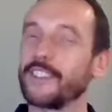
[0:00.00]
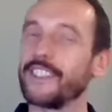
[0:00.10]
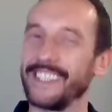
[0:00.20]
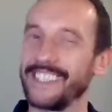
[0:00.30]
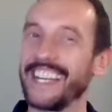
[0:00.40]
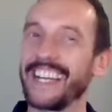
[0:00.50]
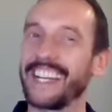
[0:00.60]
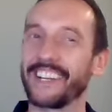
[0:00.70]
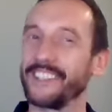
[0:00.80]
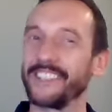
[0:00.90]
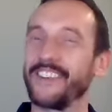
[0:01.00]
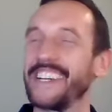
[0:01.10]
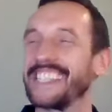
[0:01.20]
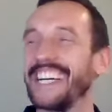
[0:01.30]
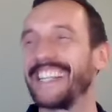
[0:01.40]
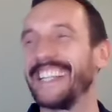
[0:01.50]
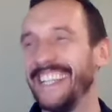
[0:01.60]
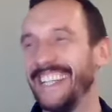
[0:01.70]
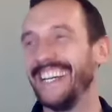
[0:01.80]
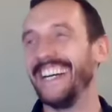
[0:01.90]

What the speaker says: Or did you sing it? I couldn't quite tell.